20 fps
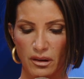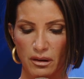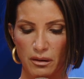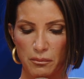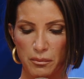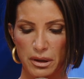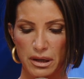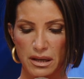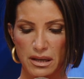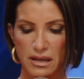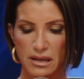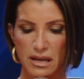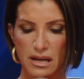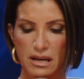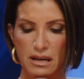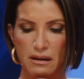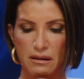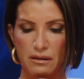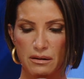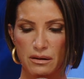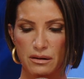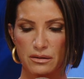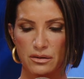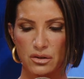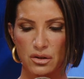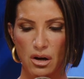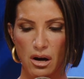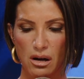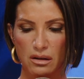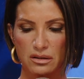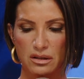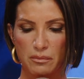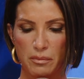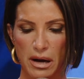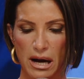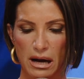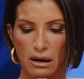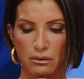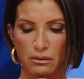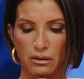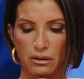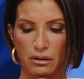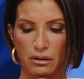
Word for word: But he talked about